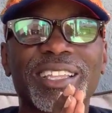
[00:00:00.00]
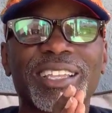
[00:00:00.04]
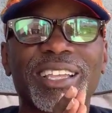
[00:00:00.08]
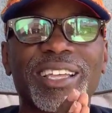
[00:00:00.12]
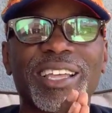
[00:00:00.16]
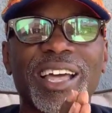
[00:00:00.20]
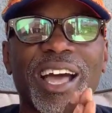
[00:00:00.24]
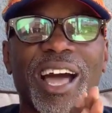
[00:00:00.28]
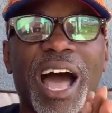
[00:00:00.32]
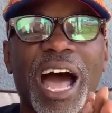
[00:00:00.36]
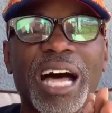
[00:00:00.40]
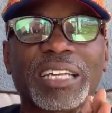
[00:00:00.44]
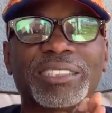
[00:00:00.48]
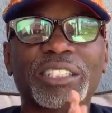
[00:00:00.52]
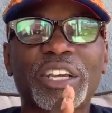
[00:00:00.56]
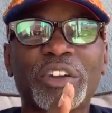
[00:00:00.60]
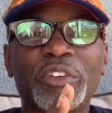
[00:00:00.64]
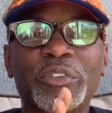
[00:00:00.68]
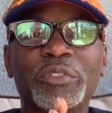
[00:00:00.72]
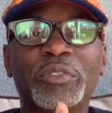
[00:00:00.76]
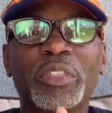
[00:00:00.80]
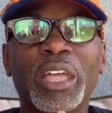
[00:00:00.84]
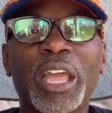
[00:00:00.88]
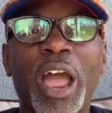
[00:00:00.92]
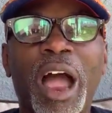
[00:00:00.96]
how's
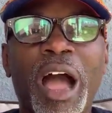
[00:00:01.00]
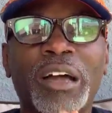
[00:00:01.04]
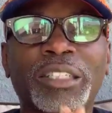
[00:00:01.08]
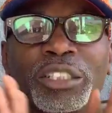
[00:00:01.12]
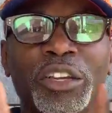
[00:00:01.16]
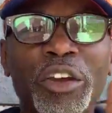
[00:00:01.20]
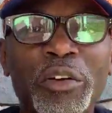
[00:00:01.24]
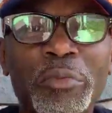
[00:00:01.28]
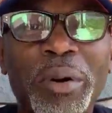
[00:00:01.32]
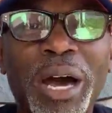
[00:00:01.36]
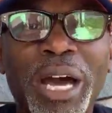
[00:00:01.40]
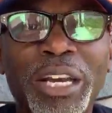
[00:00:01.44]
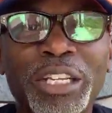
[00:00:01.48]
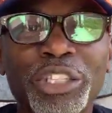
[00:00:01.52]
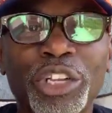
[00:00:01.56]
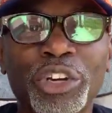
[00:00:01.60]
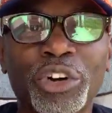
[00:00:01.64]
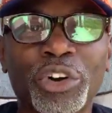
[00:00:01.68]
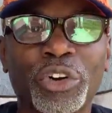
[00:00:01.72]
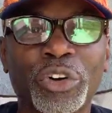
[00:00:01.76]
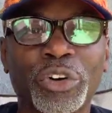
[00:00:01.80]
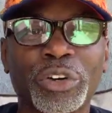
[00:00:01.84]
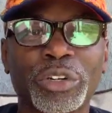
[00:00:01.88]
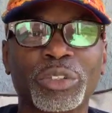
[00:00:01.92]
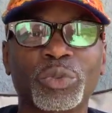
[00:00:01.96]
everybody
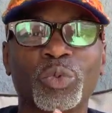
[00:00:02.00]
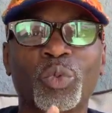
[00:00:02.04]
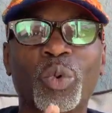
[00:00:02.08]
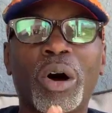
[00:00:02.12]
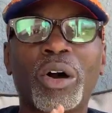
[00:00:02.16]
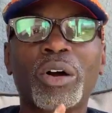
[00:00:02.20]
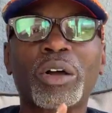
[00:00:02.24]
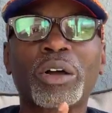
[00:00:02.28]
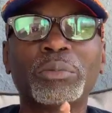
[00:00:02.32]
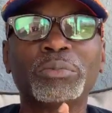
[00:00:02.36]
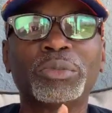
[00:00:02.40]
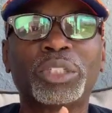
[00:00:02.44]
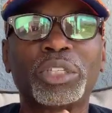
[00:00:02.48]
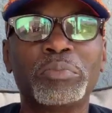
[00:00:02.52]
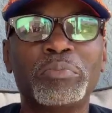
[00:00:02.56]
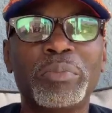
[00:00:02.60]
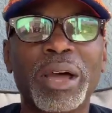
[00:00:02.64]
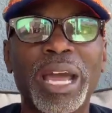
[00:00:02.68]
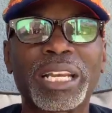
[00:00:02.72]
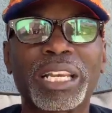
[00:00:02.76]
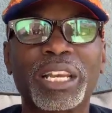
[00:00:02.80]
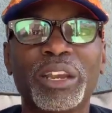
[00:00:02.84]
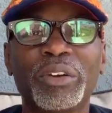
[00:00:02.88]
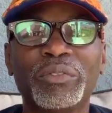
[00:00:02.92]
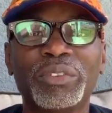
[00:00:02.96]
doing? Welcome to
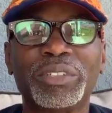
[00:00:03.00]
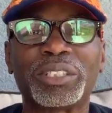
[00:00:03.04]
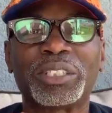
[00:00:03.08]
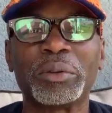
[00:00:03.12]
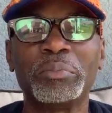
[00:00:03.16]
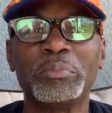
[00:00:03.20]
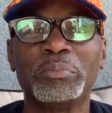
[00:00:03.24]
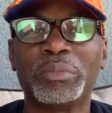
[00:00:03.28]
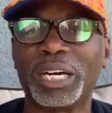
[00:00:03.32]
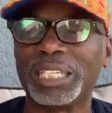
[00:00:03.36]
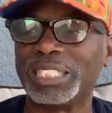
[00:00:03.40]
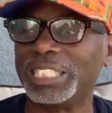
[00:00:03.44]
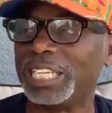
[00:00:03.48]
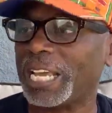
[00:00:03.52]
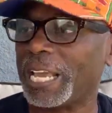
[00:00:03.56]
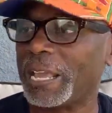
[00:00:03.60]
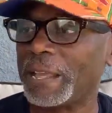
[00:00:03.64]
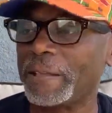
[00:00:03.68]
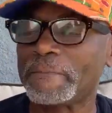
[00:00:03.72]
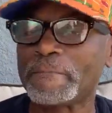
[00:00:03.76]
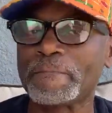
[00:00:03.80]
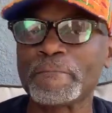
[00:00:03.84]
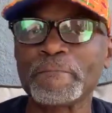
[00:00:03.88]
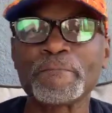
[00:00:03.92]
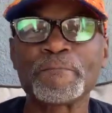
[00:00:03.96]
Magnificent Monday.
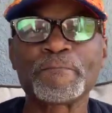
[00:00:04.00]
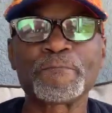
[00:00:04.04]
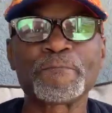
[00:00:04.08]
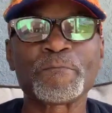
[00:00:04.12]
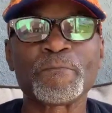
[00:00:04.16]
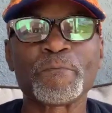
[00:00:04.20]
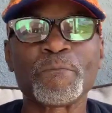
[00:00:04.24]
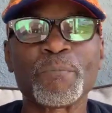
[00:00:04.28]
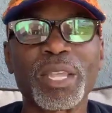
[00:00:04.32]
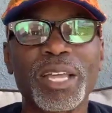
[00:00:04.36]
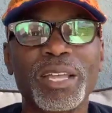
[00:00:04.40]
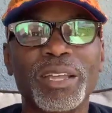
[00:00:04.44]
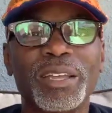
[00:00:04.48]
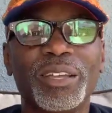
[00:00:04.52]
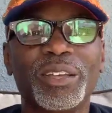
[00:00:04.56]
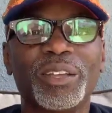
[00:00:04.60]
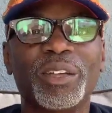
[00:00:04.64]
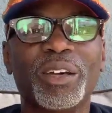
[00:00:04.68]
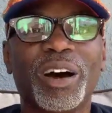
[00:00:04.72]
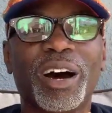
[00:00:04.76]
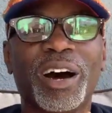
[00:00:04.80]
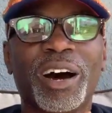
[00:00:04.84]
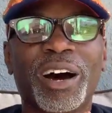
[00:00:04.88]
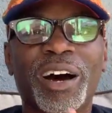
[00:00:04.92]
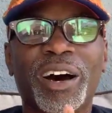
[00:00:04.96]

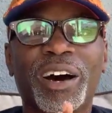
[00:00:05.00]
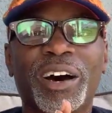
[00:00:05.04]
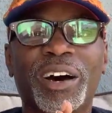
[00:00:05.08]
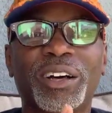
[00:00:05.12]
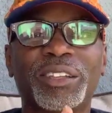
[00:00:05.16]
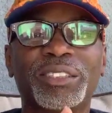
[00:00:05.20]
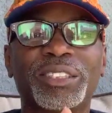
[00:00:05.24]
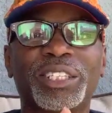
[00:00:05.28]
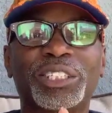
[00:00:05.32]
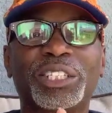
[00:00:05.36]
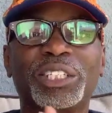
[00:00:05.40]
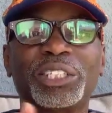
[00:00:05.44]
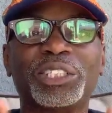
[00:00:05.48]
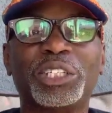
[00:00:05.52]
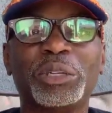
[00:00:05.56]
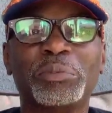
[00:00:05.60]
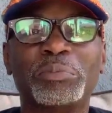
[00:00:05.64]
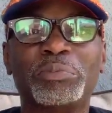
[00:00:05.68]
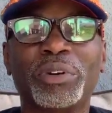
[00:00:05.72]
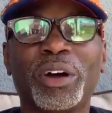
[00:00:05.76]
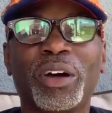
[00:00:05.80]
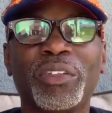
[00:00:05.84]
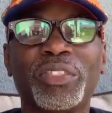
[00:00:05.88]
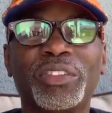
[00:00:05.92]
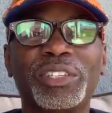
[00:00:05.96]
This is your
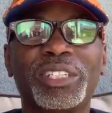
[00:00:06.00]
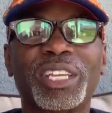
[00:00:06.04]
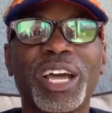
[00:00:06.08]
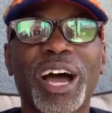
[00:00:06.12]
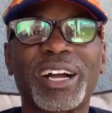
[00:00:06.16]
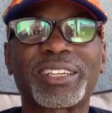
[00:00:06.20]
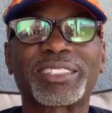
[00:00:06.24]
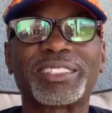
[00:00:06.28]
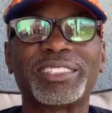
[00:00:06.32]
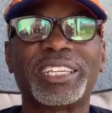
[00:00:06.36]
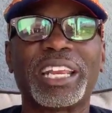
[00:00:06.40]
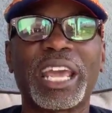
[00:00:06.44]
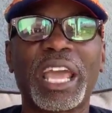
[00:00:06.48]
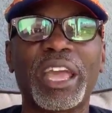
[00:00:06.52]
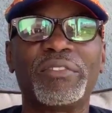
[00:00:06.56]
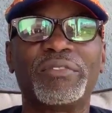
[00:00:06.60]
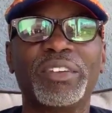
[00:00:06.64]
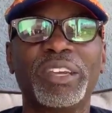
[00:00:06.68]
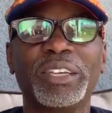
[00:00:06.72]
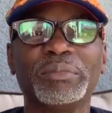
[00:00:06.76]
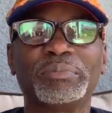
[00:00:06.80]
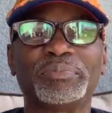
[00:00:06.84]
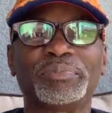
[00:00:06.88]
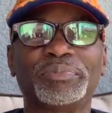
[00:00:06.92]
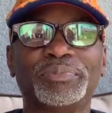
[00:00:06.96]
brother, Dr.
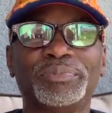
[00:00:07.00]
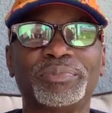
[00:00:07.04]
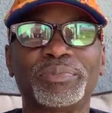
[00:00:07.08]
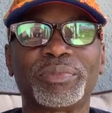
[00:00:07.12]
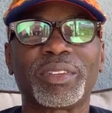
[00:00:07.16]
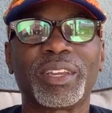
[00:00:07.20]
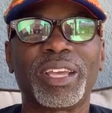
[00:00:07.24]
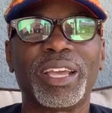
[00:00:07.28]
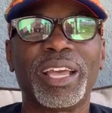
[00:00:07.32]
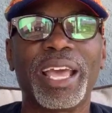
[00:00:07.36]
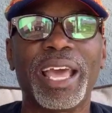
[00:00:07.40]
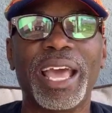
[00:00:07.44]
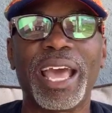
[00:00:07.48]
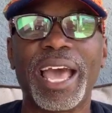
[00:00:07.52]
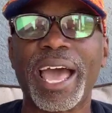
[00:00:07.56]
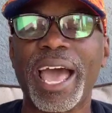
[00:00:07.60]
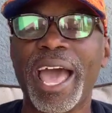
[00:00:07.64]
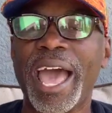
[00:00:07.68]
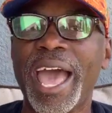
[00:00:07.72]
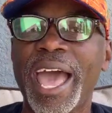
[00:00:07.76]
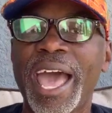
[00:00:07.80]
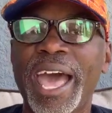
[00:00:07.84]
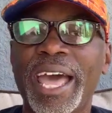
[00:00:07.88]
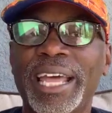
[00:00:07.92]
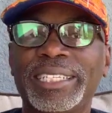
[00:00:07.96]
David,
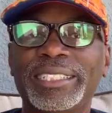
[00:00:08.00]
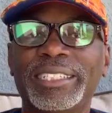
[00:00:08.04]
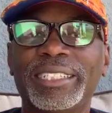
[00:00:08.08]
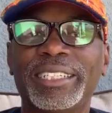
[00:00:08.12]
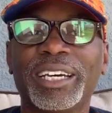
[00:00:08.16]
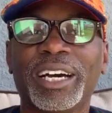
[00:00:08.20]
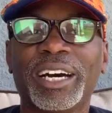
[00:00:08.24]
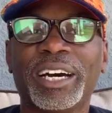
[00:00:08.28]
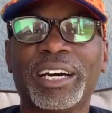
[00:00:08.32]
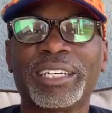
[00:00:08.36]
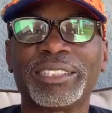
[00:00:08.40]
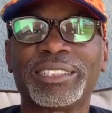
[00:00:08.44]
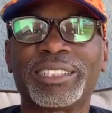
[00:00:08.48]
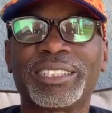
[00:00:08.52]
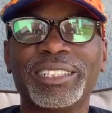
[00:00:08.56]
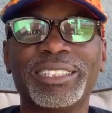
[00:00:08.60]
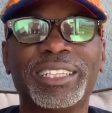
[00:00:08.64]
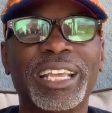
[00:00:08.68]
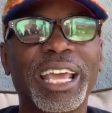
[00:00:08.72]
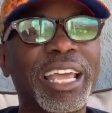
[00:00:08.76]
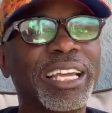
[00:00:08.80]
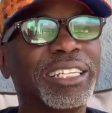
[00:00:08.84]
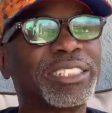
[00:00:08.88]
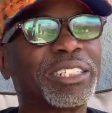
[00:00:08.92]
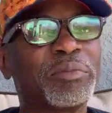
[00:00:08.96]
and
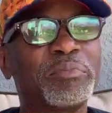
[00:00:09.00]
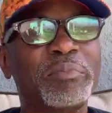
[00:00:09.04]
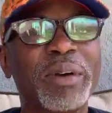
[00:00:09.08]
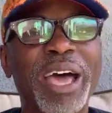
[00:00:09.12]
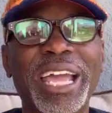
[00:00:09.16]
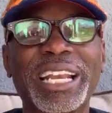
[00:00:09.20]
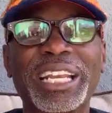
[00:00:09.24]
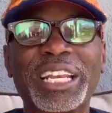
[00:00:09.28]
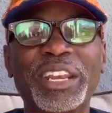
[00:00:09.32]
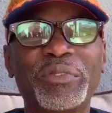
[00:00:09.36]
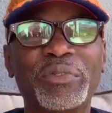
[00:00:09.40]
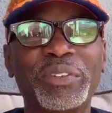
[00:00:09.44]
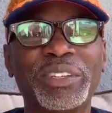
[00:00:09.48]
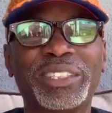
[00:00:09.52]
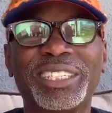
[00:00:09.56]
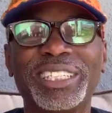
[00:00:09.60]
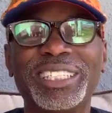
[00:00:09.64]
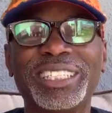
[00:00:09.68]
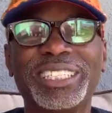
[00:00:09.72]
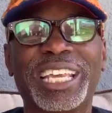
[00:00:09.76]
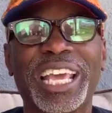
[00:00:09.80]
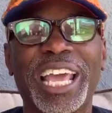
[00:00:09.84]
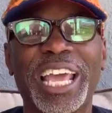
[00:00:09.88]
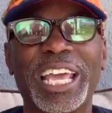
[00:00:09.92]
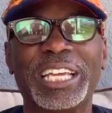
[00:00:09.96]
today is a
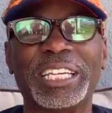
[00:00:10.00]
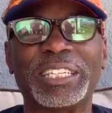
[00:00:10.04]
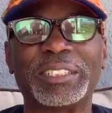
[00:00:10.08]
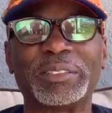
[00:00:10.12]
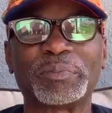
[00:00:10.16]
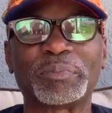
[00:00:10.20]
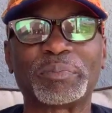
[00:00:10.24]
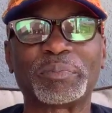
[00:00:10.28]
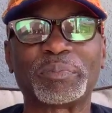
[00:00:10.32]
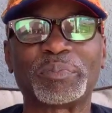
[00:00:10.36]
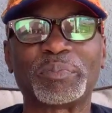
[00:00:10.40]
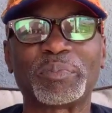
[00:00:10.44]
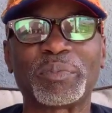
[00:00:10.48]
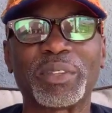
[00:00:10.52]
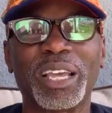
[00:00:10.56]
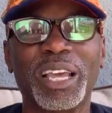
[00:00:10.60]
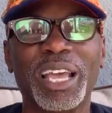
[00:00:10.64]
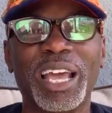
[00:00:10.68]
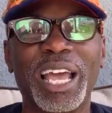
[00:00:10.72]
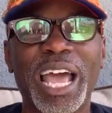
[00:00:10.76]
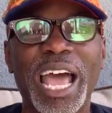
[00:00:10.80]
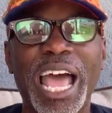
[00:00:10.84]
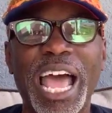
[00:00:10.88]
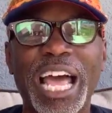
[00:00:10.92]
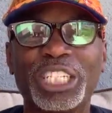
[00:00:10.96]
magnificent day.
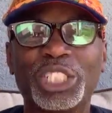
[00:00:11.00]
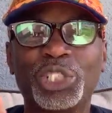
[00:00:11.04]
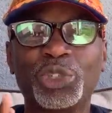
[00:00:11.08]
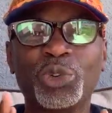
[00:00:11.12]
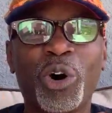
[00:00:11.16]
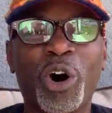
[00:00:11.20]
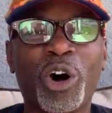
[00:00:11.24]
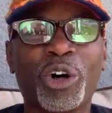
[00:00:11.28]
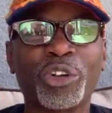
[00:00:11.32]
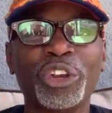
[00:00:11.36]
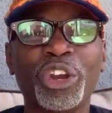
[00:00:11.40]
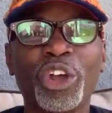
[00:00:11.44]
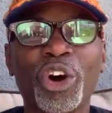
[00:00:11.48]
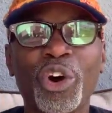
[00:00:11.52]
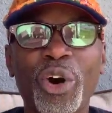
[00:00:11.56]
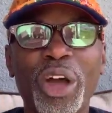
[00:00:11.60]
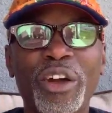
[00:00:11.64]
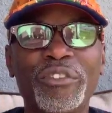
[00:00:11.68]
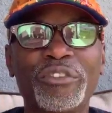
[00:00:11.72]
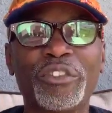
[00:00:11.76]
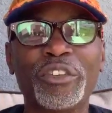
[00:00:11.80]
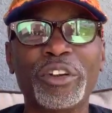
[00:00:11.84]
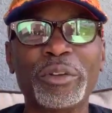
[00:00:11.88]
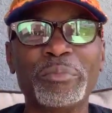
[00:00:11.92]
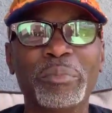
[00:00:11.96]
As you all know,
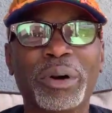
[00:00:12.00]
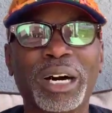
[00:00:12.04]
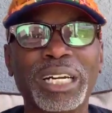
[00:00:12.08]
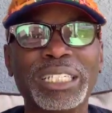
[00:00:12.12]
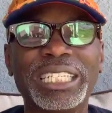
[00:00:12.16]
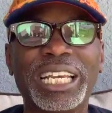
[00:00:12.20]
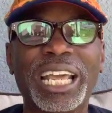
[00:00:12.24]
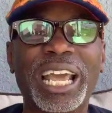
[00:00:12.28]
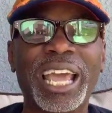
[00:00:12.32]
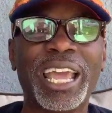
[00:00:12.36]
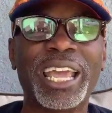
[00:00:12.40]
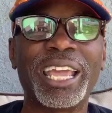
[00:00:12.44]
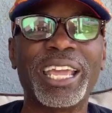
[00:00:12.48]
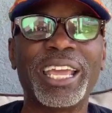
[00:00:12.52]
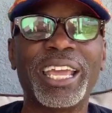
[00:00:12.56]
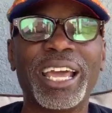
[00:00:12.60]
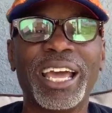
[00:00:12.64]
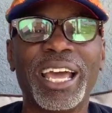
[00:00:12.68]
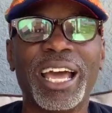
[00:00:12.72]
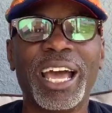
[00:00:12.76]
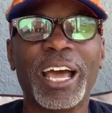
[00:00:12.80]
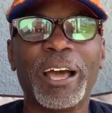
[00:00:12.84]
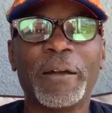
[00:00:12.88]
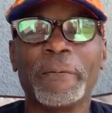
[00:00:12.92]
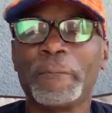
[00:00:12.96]
every Monday
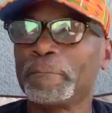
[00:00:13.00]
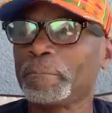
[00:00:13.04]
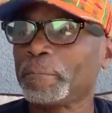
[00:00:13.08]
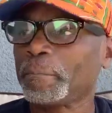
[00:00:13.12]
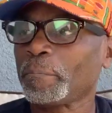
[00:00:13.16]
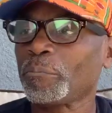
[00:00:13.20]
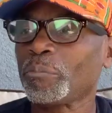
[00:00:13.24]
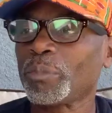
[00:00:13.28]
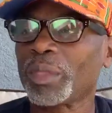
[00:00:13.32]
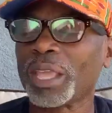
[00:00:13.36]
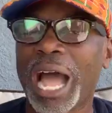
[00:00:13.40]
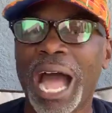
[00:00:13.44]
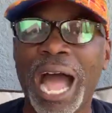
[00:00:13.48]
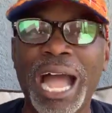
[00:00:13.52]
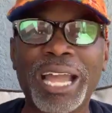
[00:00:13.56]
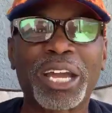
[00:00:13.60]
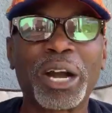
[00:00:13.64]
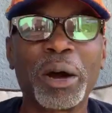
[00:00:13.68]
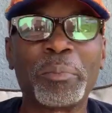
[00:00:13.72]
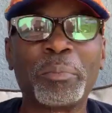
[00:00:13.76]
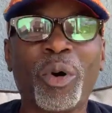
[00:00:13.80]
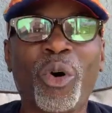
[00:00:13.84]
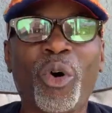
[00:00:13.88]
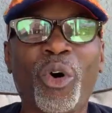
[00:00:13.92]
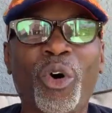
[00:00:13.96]
I
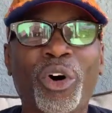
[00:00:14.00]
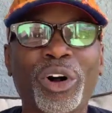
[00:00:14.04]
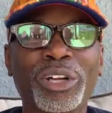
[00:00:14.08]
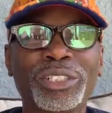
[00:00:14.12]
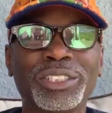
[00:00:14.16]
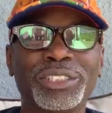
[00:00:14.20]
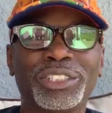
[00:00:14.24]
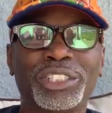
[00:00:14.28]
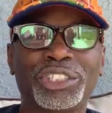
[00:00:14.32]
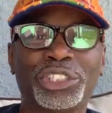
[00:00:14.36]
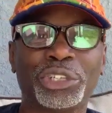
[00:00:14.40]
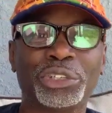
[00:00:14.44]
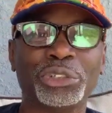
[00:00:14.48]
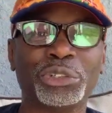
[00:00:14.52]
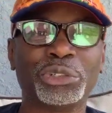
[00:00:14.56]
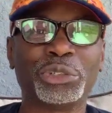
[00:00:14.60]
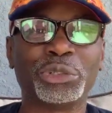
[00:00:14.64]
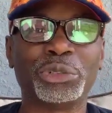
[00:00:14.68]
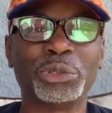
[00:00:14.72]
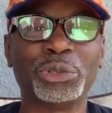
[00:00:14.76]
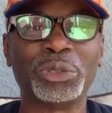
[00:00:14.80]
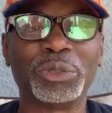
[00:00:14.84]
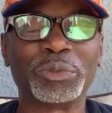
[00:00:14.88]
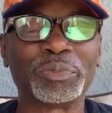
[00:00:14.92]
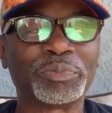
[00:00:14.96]
come on to